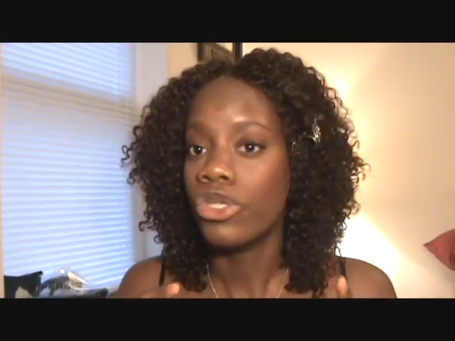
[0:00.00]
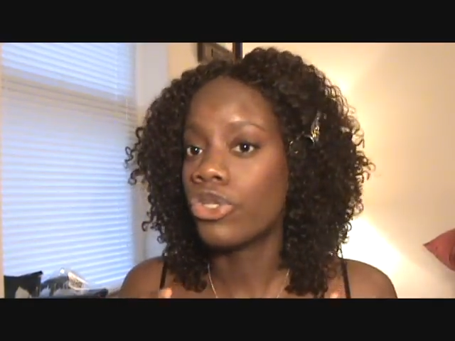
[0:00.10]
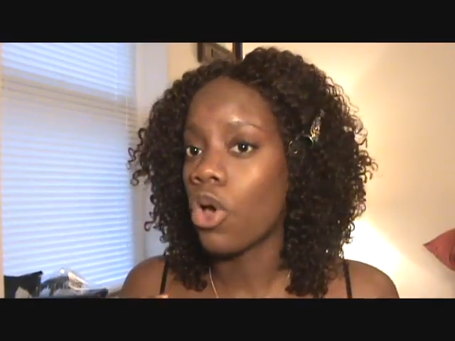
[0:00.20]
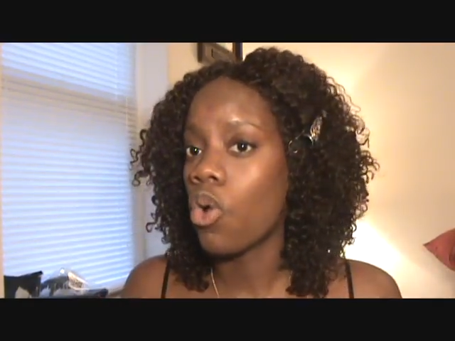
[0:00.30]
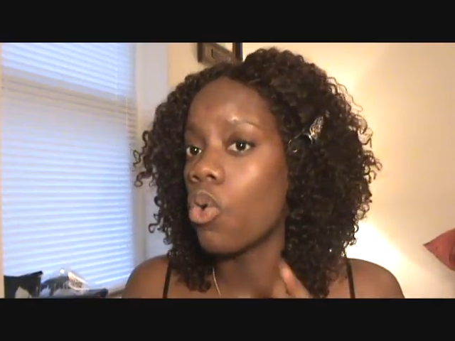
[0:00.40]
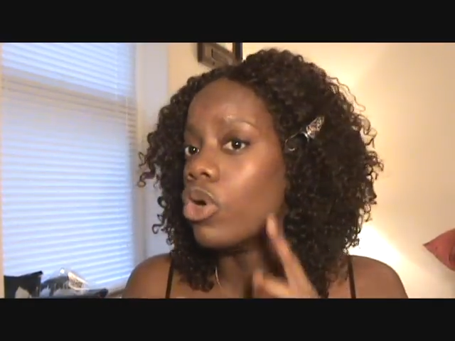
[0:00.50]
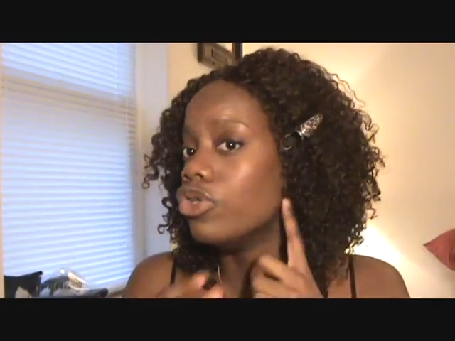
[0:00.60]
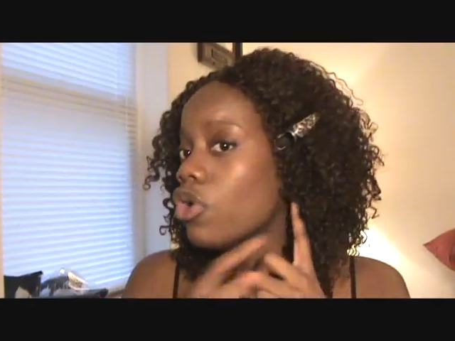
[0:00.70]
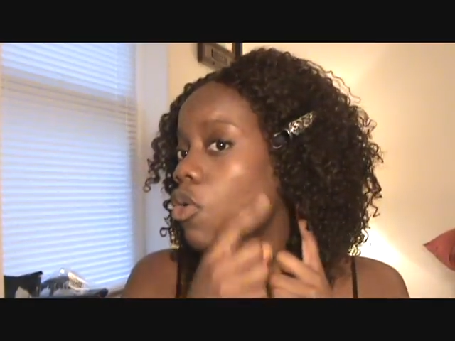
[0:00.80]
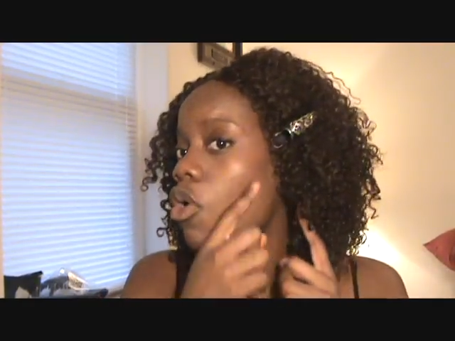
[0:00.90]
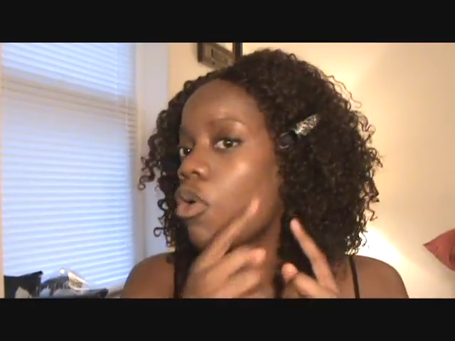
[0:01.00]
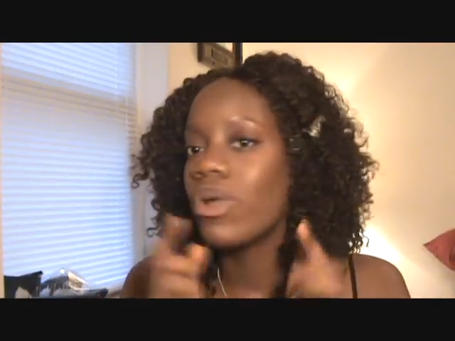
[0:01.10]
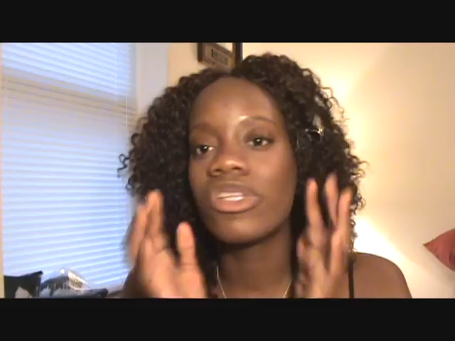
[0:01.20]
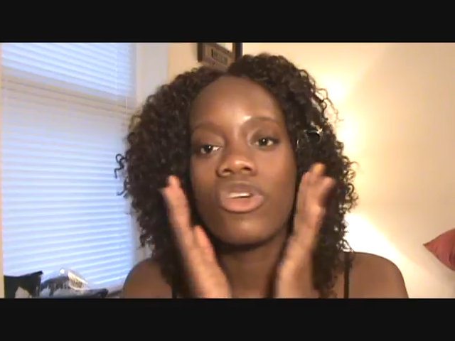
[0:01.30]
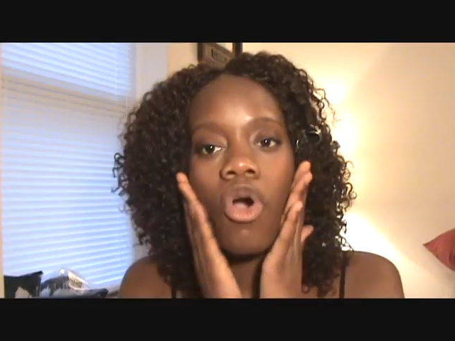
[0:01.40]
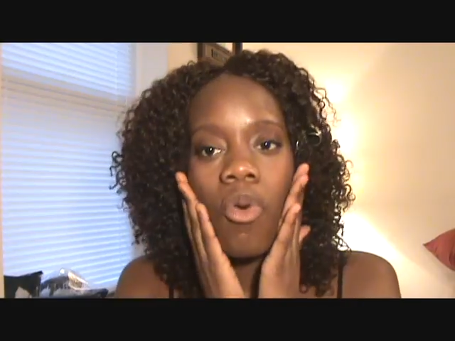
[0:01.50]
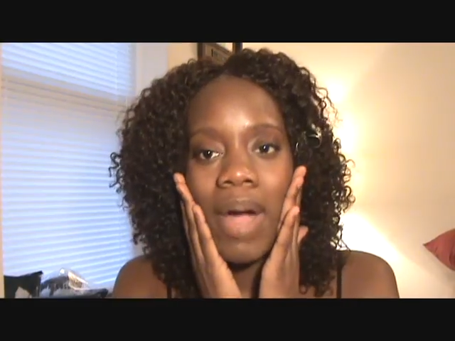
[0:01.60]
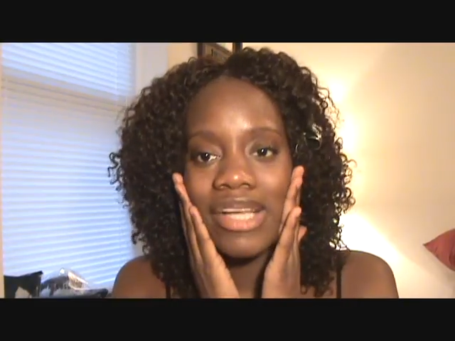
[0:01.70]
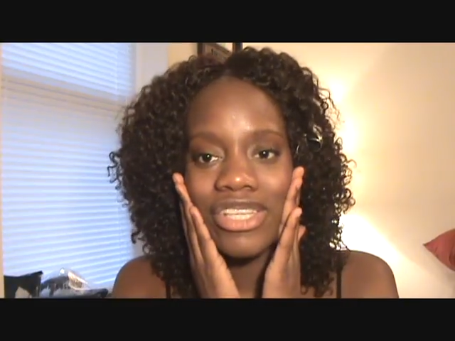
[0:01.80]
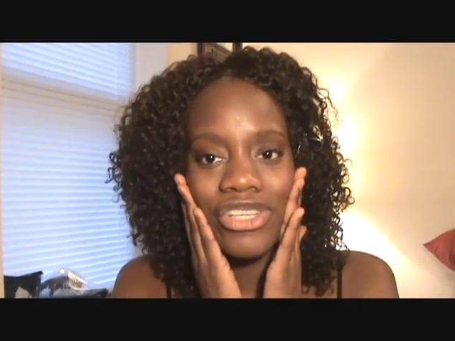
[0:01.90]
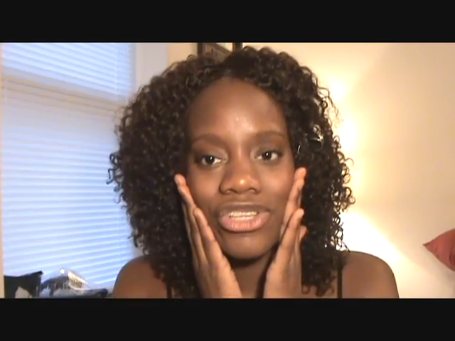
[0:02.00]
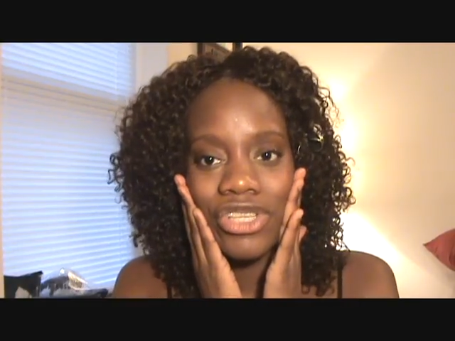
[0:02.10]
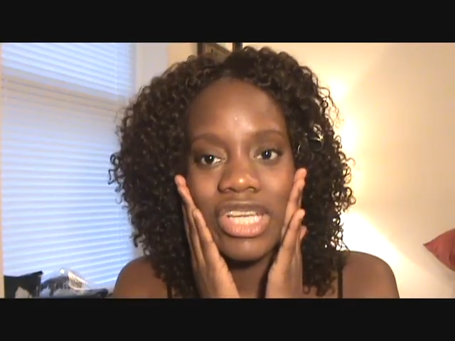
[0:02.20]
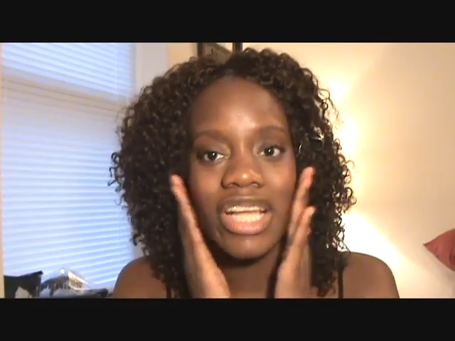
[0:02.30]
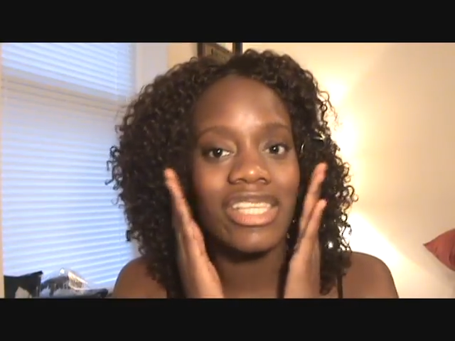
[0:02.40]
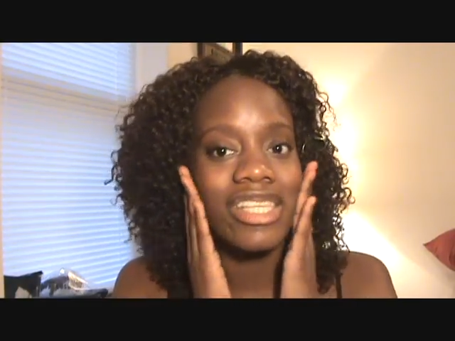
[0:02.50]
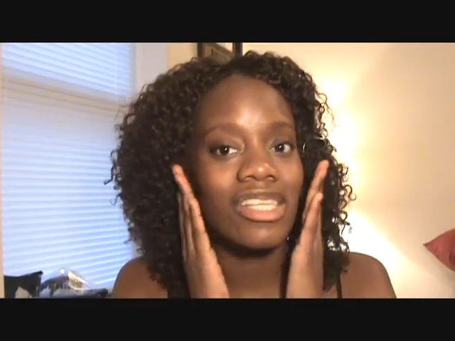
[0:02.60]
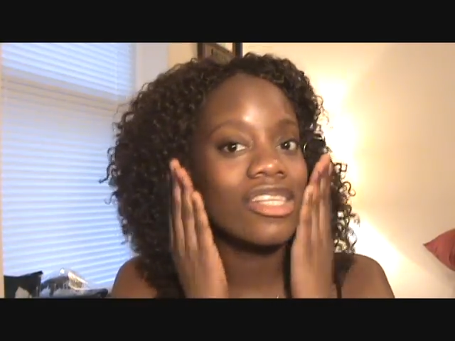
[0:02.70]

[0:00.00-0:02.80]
So don't always go by just your cheeks.